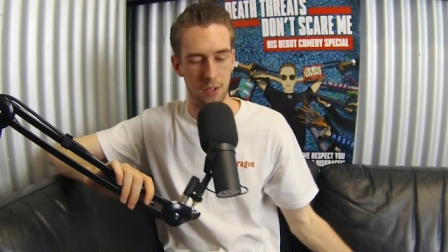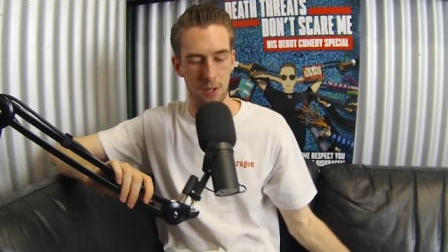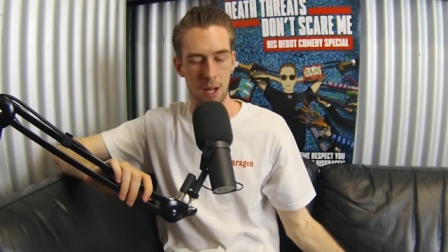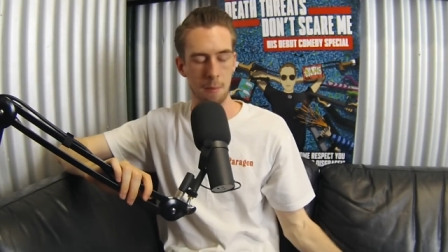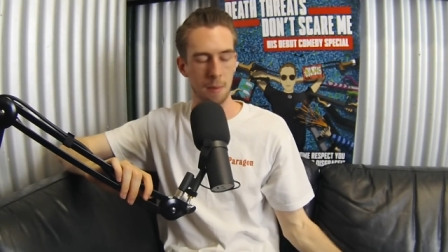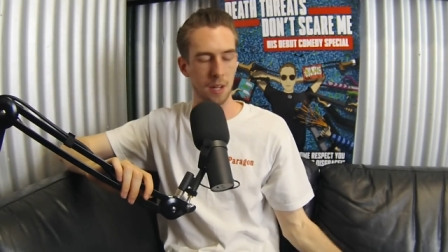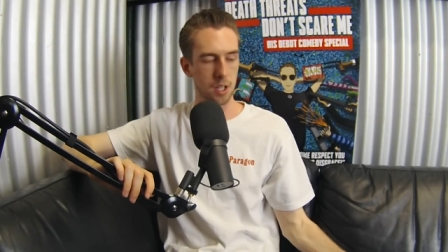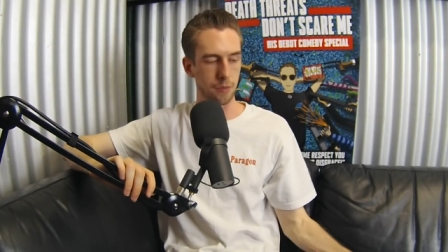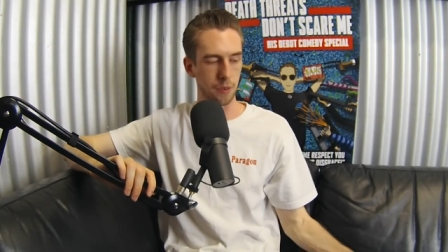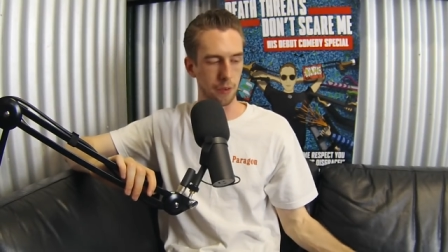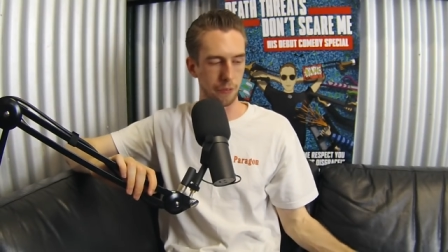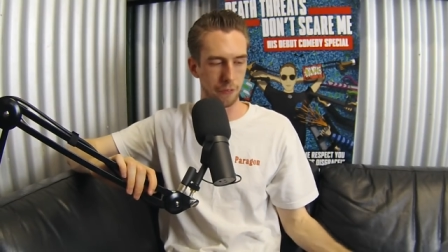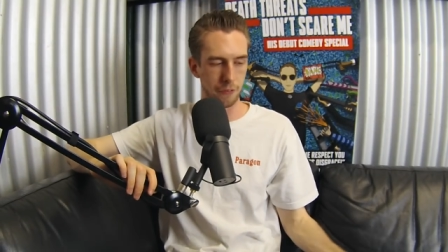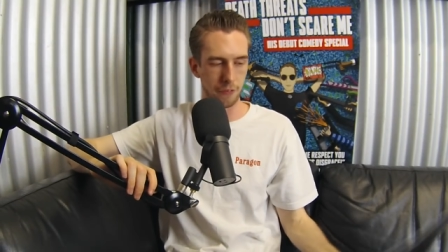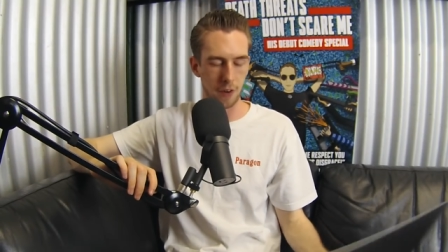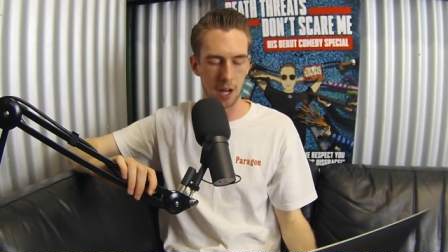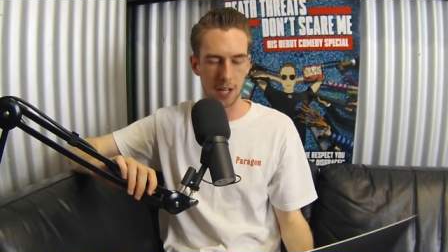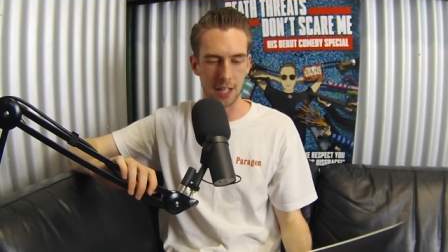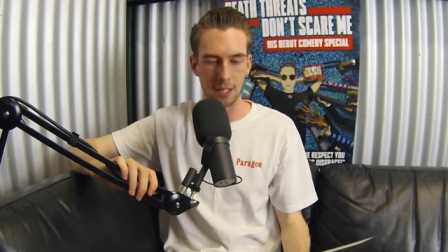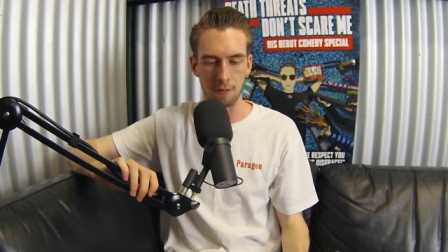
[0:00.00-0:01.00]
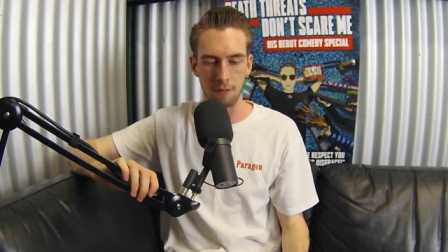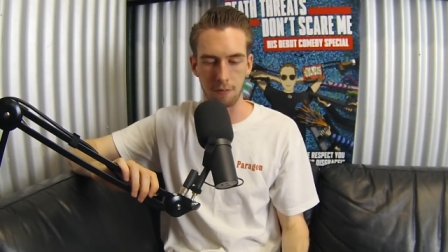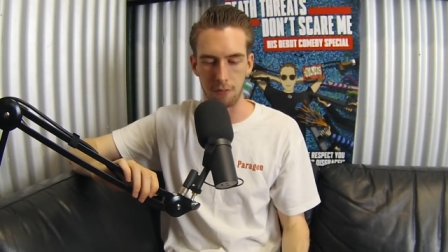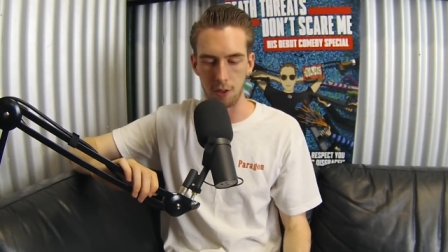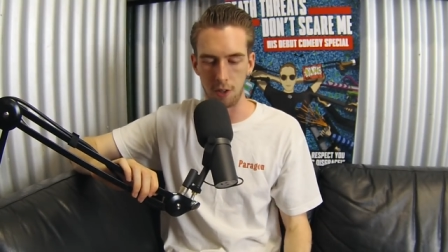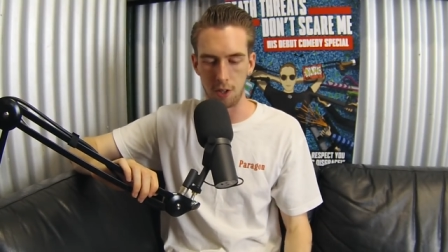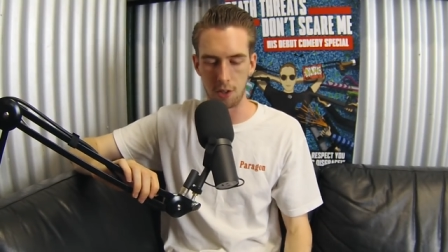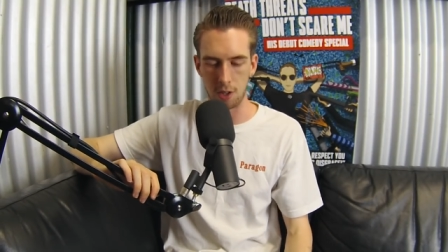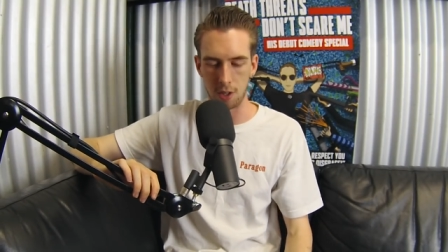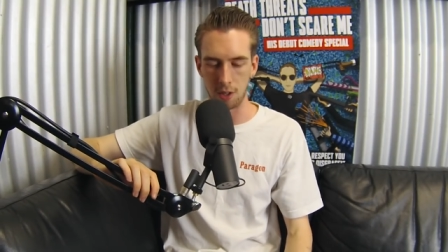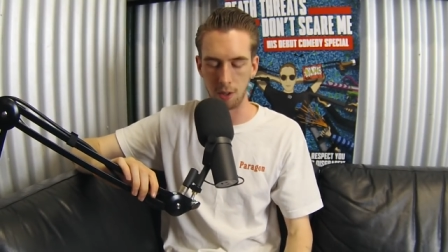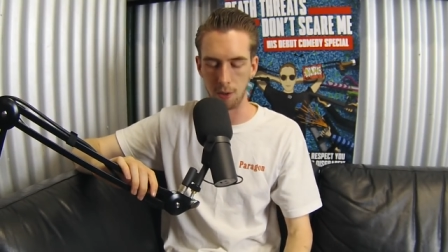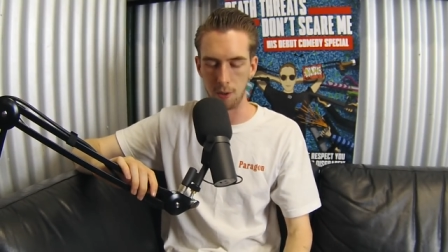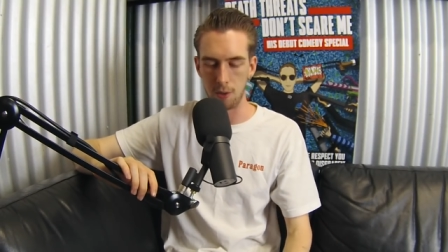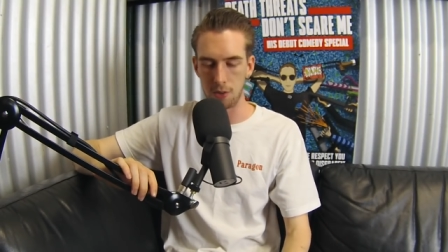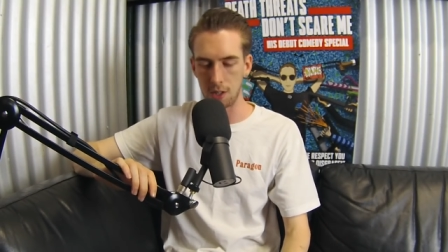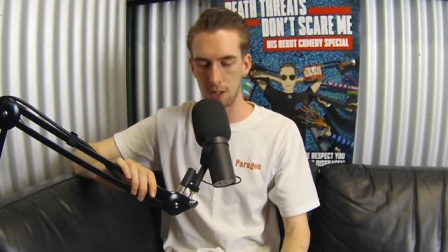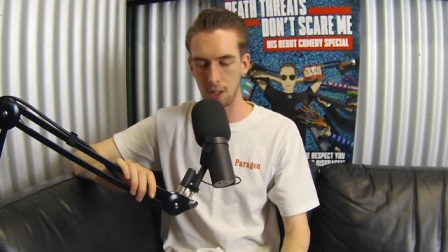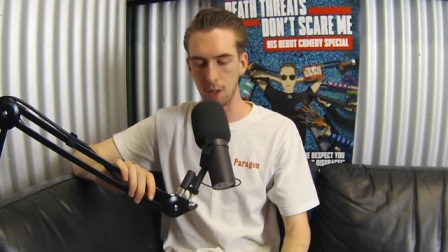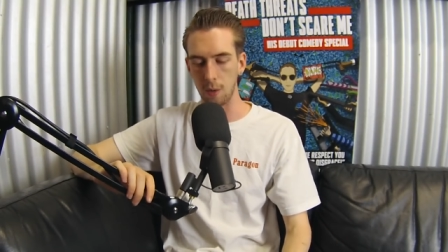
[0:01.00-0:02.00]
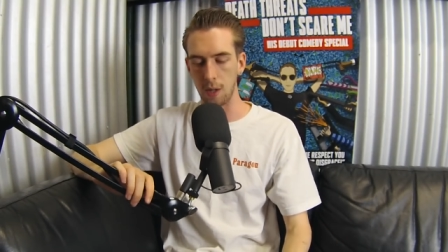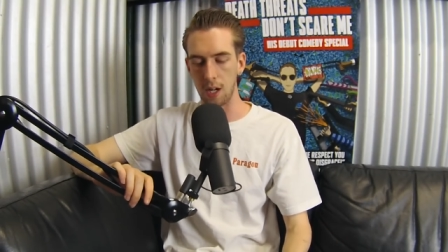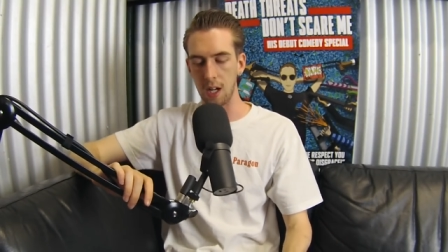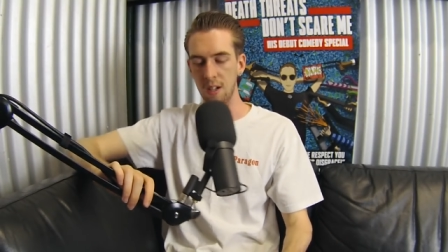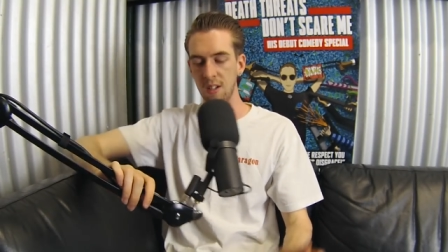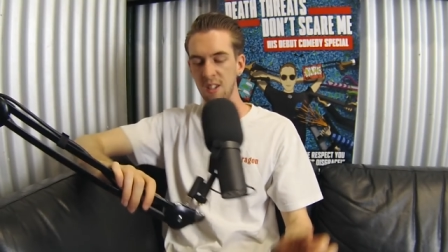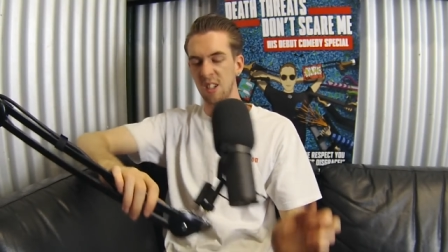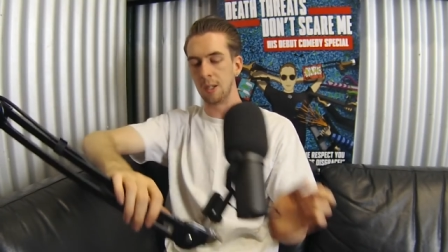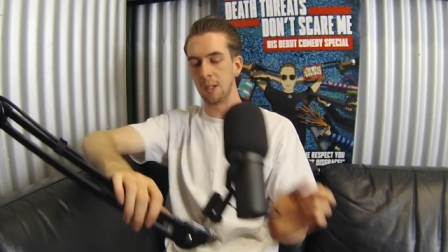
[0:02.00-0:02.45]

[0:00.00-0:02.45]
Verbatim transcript: how much of a fucking virgin loser you are.